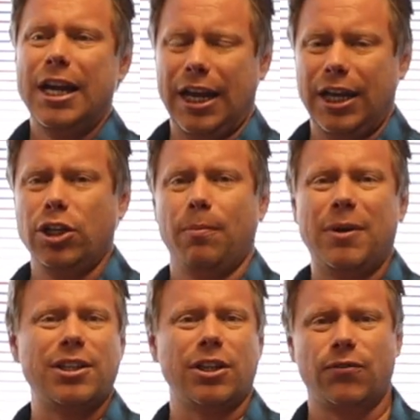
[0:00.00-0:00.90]
in your
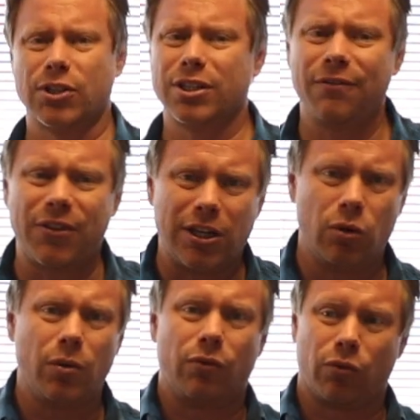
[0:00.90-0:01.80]
business for stuff that
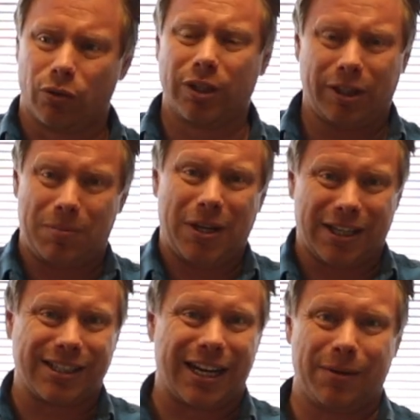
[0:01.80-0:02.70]
you would really be
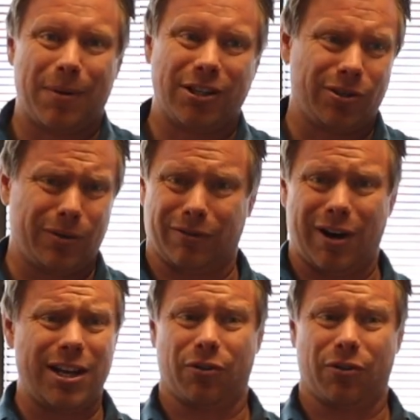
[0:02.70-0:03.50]
excited about doing, right?